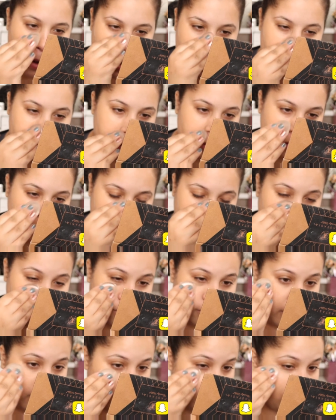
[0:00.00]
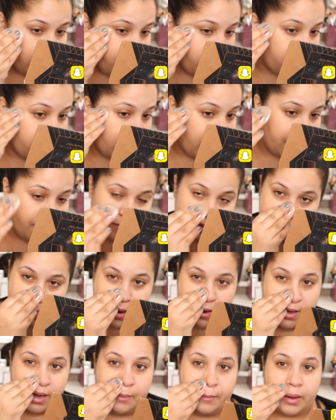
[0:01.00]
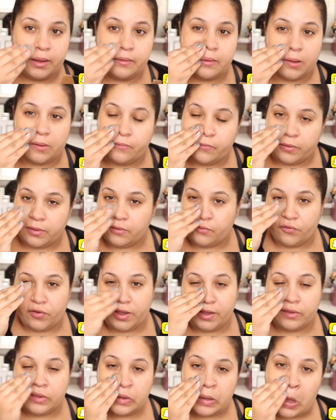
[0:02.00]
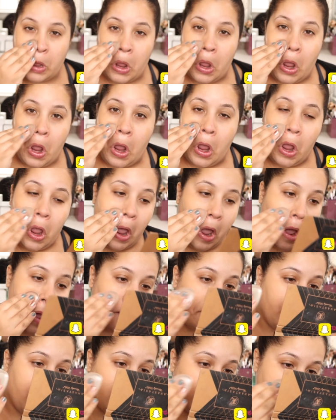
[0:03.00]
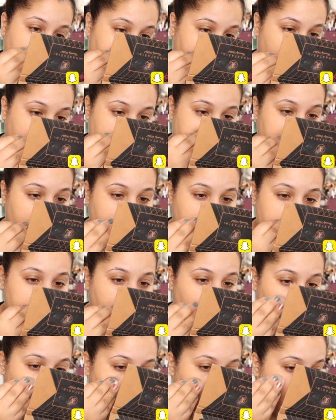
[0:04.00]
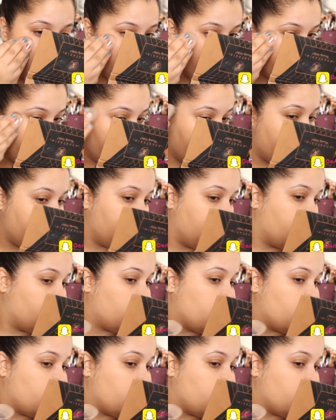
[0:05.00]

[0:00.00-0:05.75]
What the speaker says: You know what it feels like? This feels like I'm smacking myself in the face, because that's essentially what I'm doing.